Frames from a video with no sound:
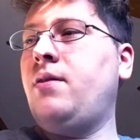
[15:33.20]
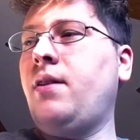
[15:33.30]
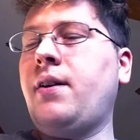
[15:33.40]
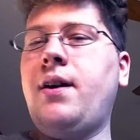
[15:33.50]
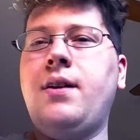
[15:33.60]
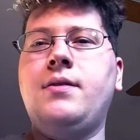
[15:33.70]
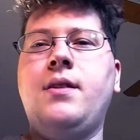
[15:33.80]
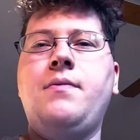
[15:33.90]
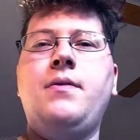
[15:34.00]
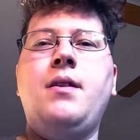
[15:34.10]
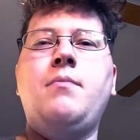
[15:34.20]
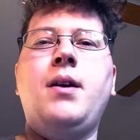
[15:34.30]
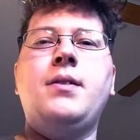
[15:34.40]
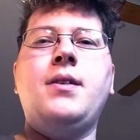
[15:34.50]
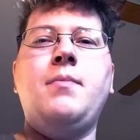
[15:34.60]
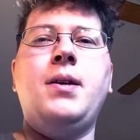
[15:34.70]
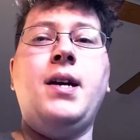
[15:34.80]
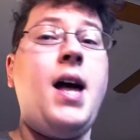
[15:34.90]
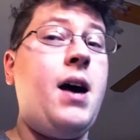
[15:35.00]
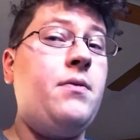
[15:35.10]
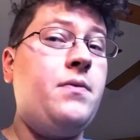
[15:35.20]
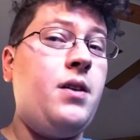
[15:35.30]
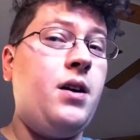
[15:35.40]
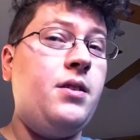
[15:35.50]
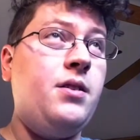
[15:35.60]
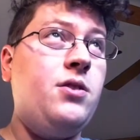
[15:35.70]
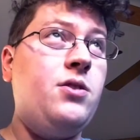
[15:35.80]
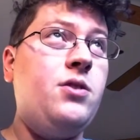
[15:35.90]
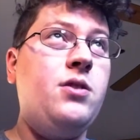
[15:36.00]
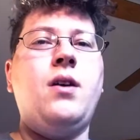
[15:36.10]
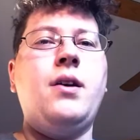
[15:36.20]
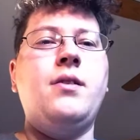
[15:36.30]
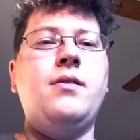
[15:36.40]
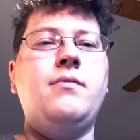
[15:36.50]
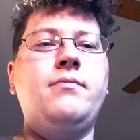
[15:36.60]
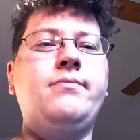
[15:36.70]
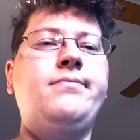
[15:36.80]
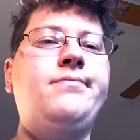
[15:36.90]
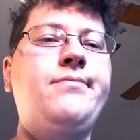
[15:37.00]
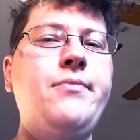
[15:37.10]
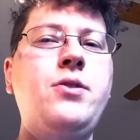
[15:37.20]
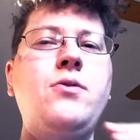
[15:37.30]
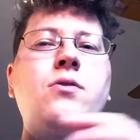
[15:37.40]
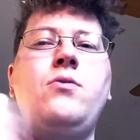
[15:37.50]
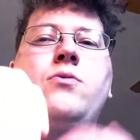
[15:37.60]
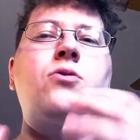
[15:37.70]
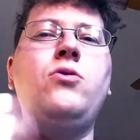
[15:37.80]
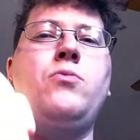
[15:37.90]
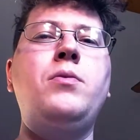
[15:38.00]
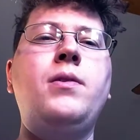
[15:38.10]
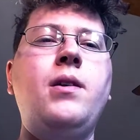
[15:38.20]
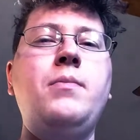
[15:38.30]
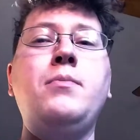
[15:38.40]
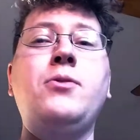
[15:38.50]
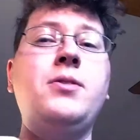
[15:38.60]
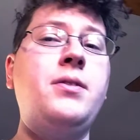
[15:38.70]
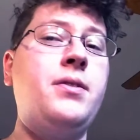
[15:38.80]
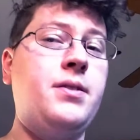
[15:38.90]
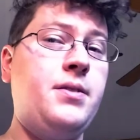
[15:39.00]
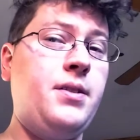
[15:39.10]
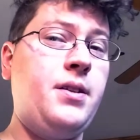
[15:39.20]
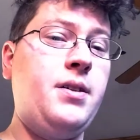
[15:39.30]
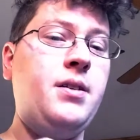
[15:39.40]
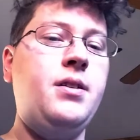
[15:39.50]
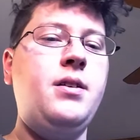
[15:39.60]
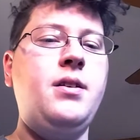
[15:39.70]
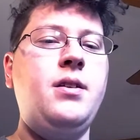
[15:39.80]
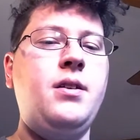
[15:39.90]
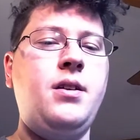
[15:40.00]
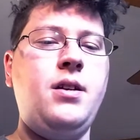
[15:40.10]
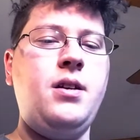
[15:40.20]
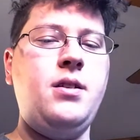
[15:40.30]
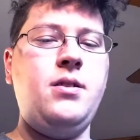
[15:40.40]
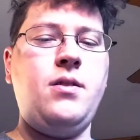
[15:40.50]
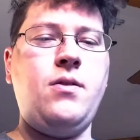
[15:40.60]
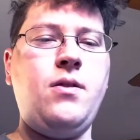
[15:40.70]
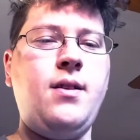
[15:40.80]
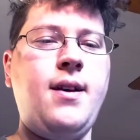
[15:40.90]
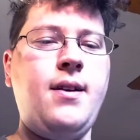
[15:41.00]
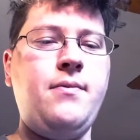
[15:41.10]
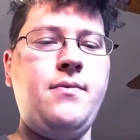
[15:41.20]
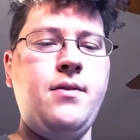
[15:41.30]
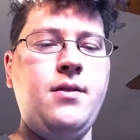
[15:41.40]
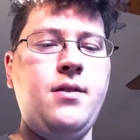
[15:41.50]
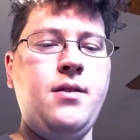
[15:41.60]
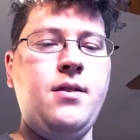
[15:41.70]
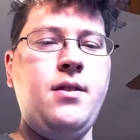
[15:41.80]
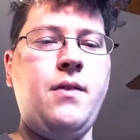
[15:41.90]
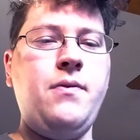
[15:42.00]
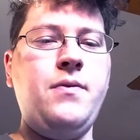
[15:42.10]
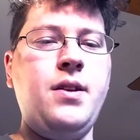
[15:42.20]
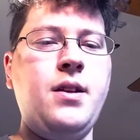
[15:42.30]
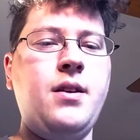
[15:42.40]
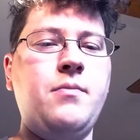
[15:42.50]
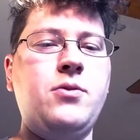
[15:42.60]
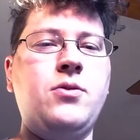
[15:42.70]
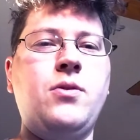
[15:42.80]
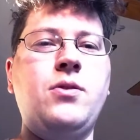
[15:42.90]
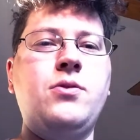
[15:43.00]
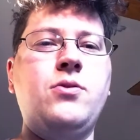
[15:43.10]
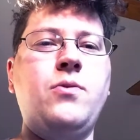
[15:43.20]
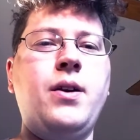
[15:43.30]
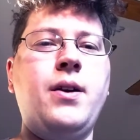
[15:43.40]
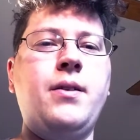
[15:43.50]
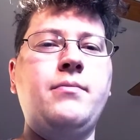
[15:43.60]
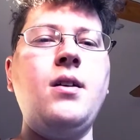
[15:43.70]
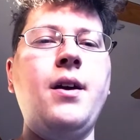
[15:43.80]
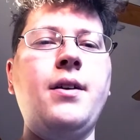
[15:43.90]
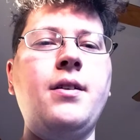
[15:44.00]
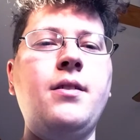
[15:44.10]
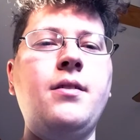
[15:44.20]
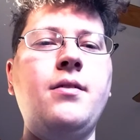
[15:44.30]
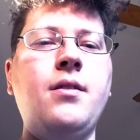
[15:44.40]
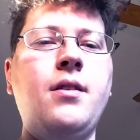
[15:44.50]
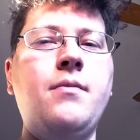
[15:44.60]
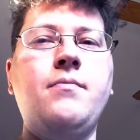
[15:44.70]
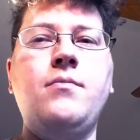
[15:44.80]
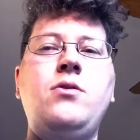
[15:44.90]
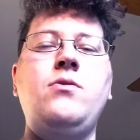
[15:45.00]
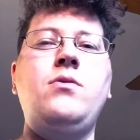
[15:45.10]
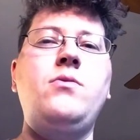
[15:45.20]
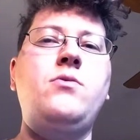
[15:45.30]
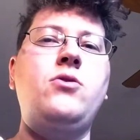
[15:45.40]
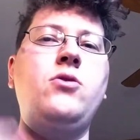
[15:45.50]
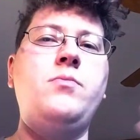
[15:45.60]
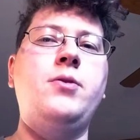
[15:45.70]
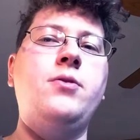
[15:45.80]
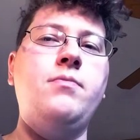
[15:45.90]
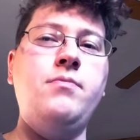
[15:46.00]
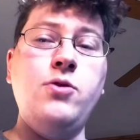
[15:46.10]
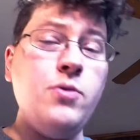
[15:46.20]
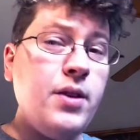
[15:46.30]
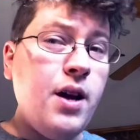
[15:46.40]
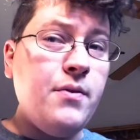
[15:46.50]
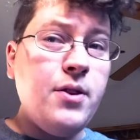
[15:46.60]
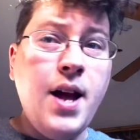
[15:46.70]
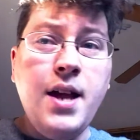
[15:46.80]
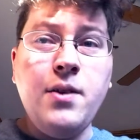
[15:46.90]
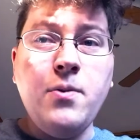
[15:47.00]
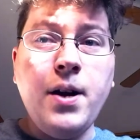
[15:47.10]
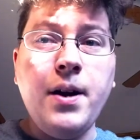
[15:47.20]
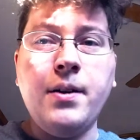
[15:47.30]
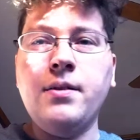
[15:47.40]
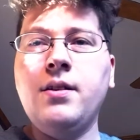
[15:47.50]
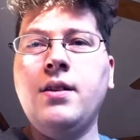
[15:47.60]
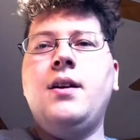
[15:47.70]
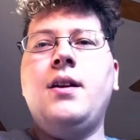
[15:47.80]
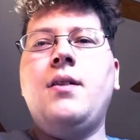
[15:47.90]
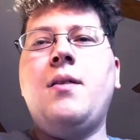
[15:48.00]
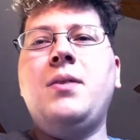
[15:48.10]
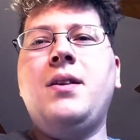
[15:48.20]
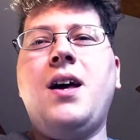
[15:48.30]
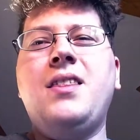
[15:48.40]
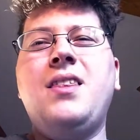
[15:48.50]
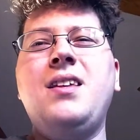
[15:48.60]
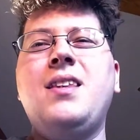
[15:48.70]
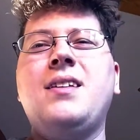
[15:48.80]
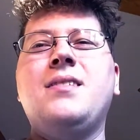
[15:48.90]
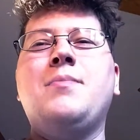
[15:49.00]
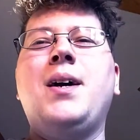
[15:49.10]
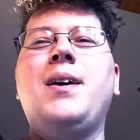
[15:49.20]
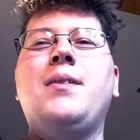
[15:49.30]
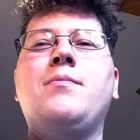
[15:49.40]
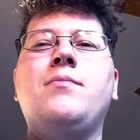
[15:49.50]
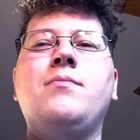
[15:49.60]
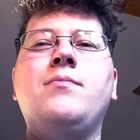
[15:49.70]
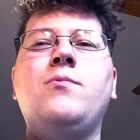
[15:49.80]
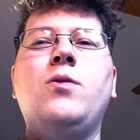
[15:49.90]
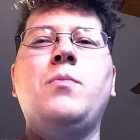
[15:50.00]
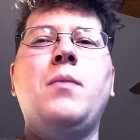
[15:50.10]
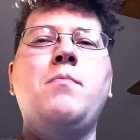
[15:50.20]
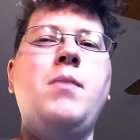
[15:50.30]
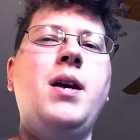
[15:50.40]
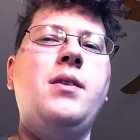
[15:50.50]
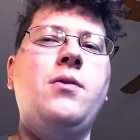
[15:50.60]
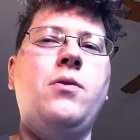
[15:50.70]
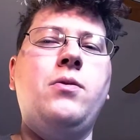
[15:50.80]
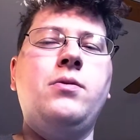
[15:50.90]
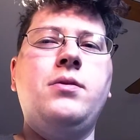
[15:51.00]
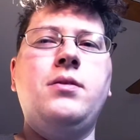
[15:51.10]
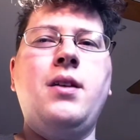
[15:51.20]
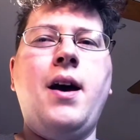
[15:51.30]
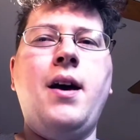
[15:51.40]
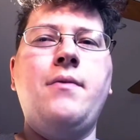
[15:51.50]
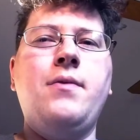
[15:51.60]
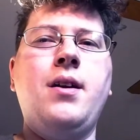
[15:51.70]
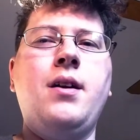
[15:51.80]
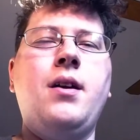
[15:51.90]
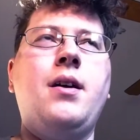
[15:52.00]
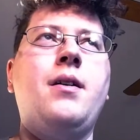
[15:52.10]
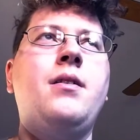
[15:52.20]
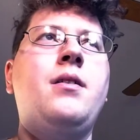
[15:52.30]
all that kind of stuff, and then by the time I get out of college, I can do YouTube a bit more seriously, and, you know, I'll have enough of an income source to where I can do YouTube or do whatever anywhere. And I mean, I think that's one of my main goals, is to have a,